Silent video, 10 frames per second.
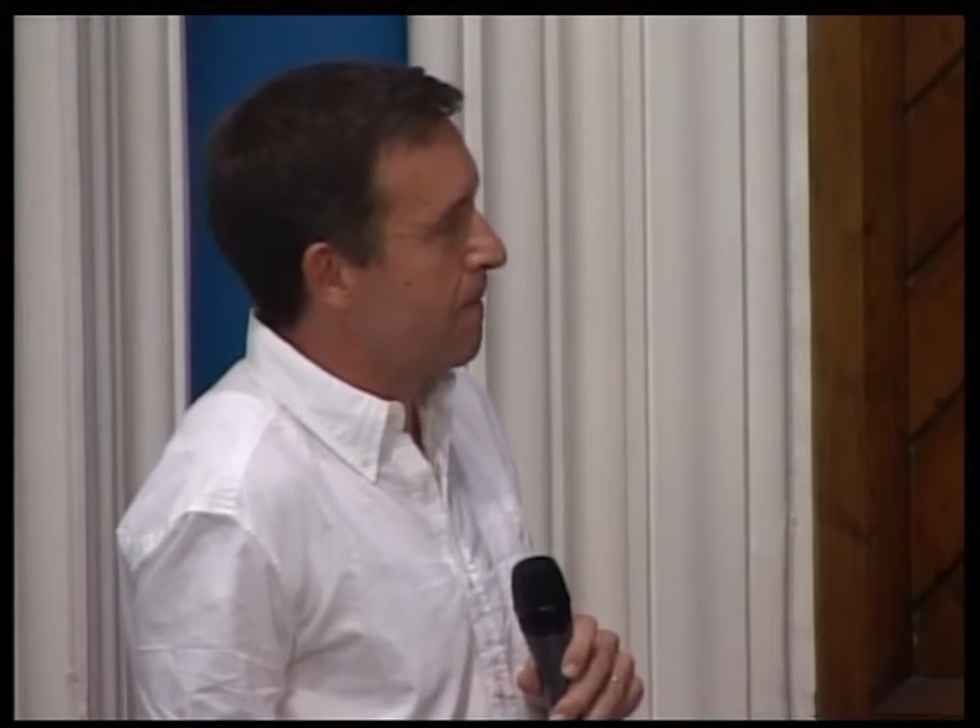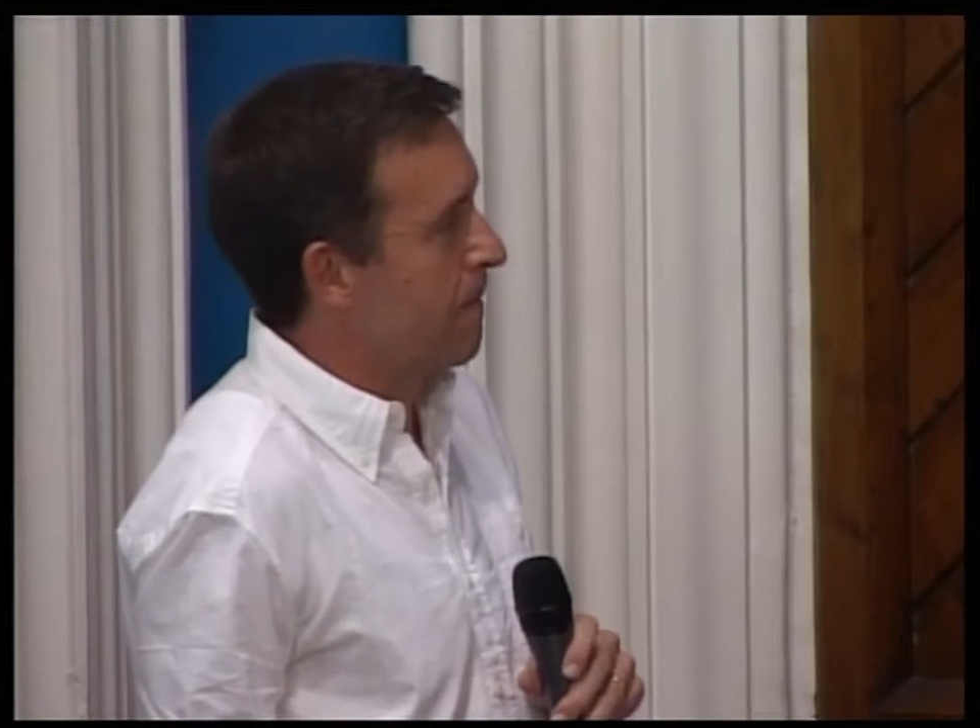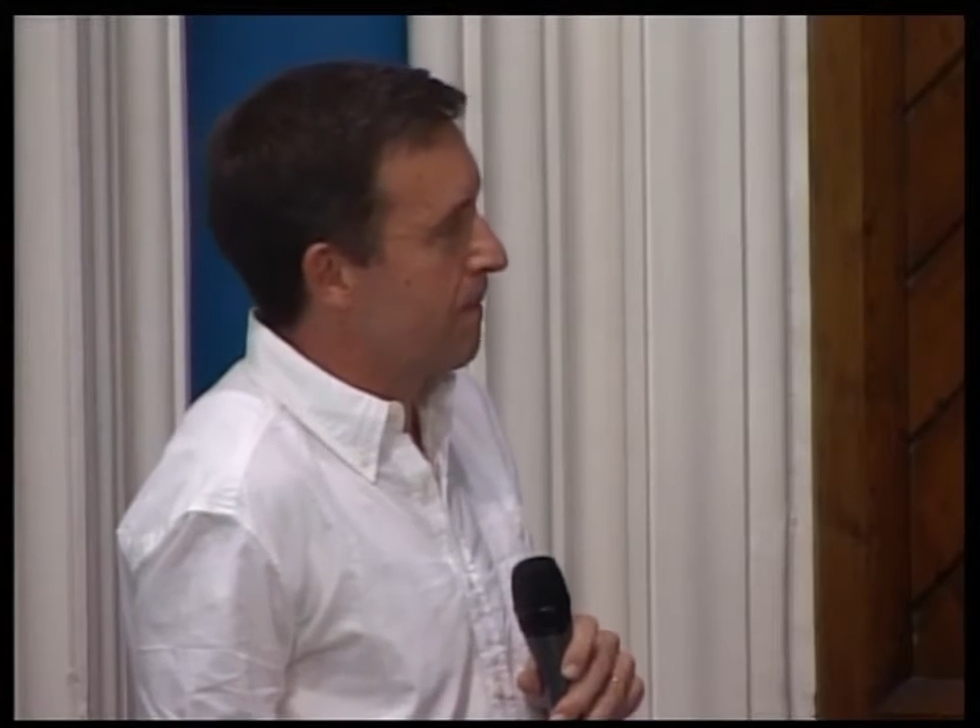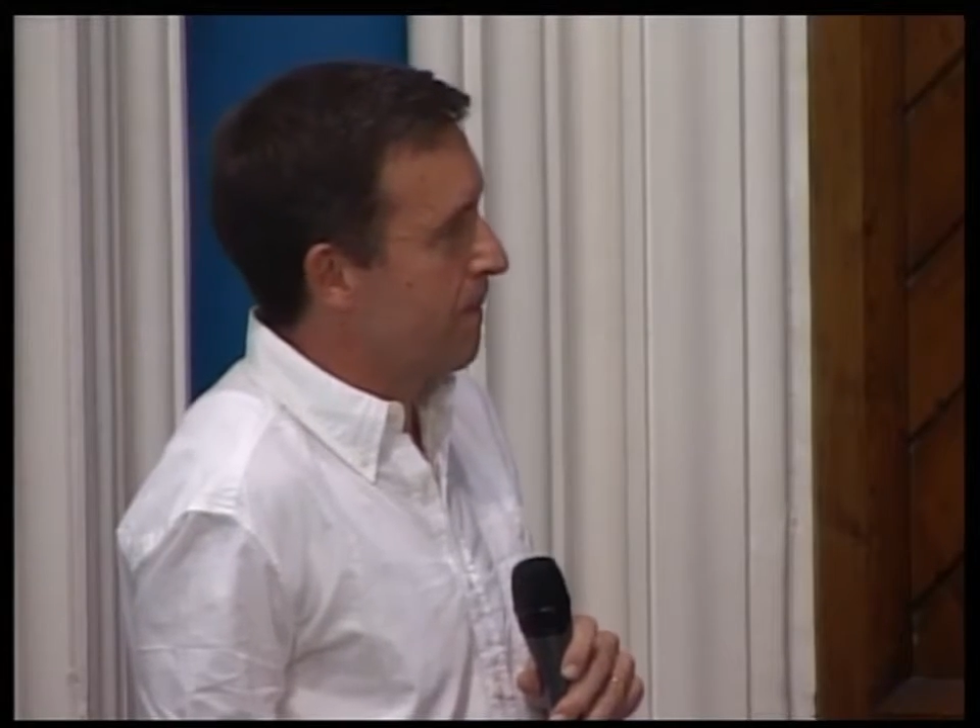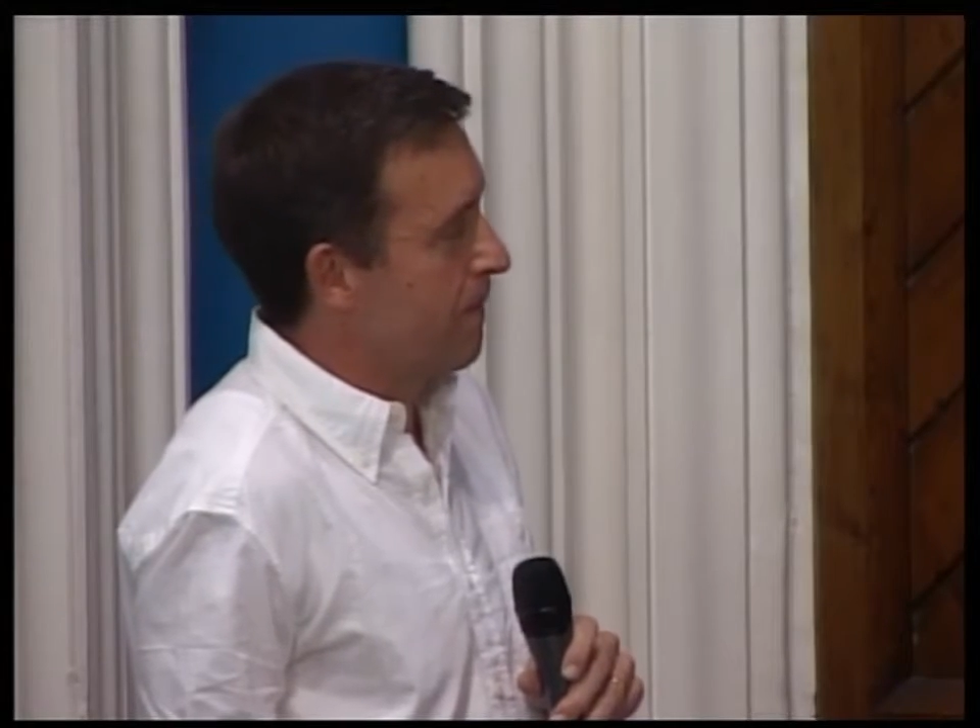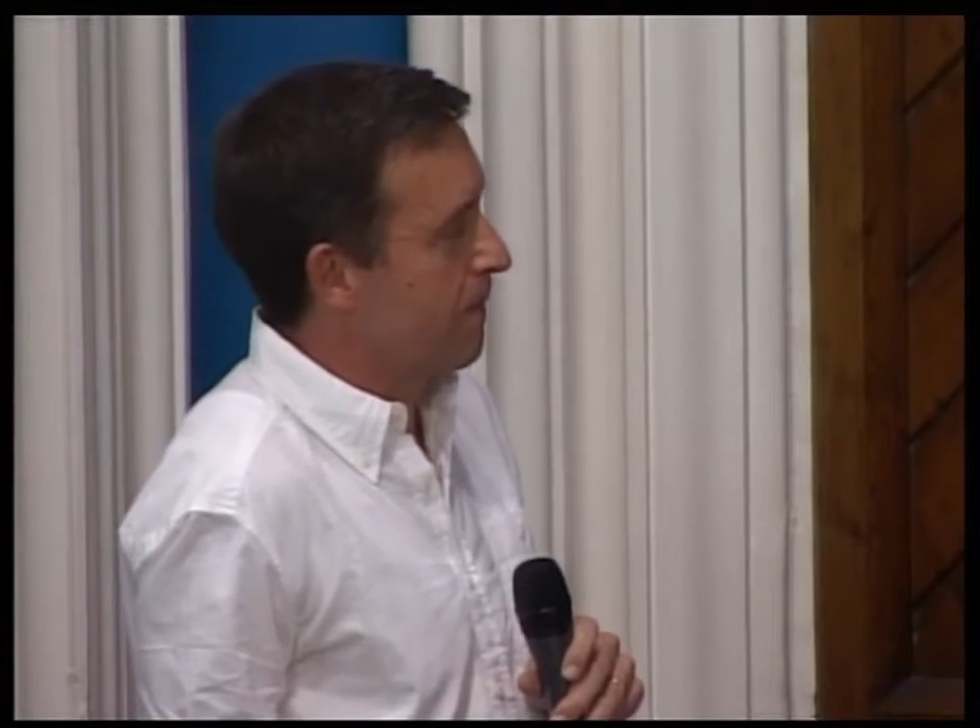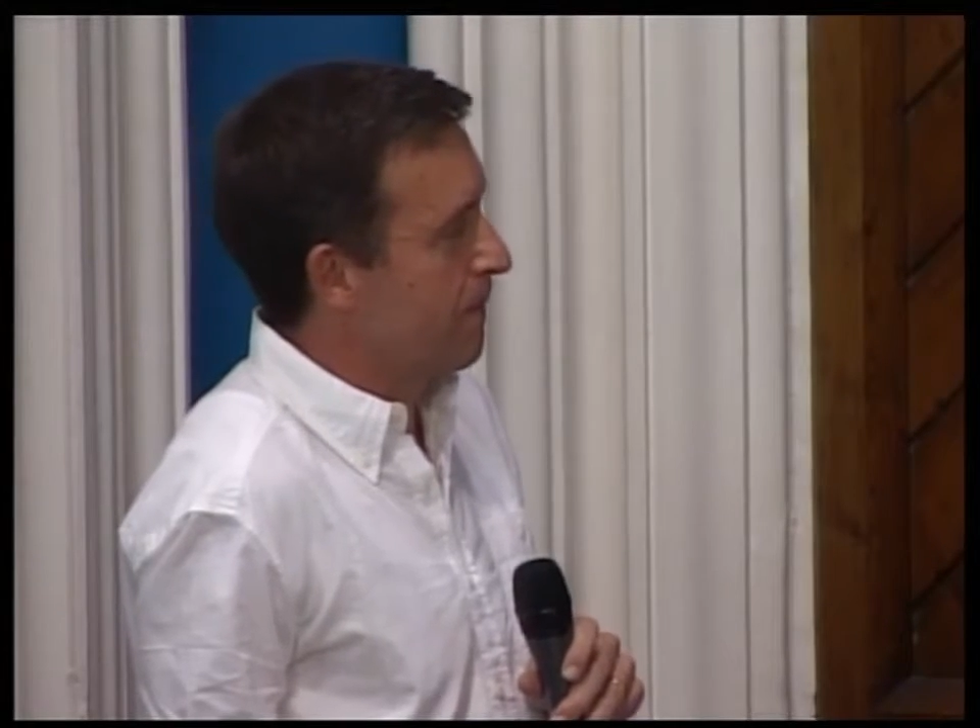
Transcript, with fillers: and uh, we